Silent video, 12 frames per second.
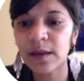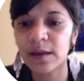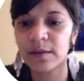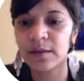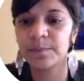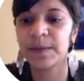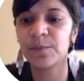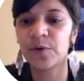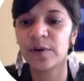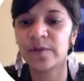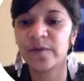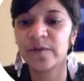a bit more
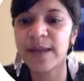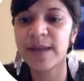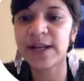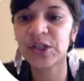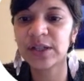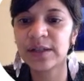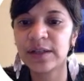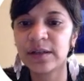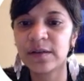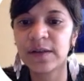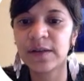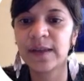information
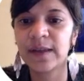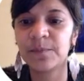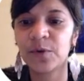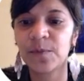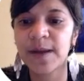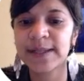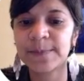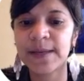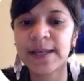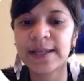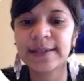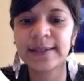here, and then book my
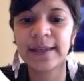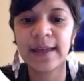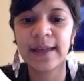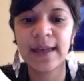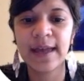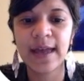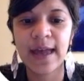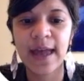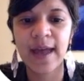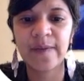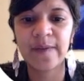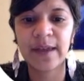space,
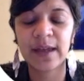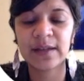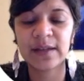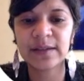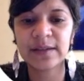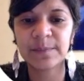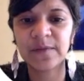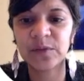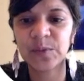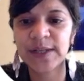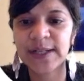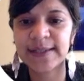and then something from
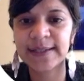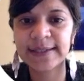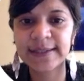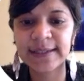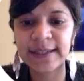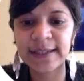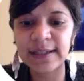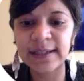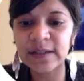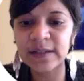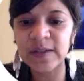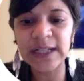2016. These
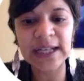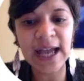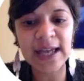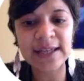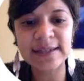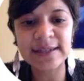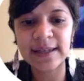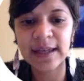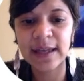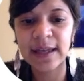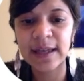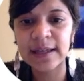are really nice
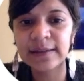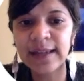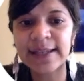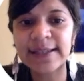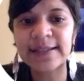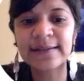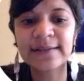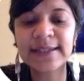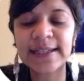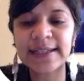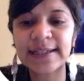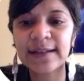little
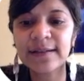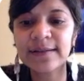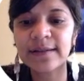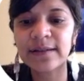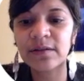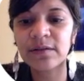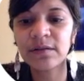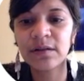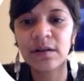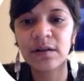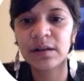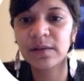details here.
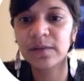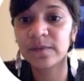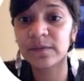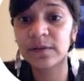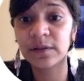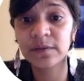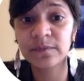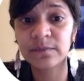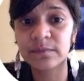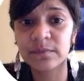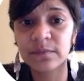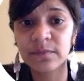The
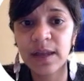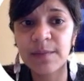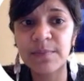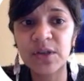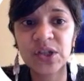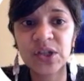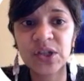images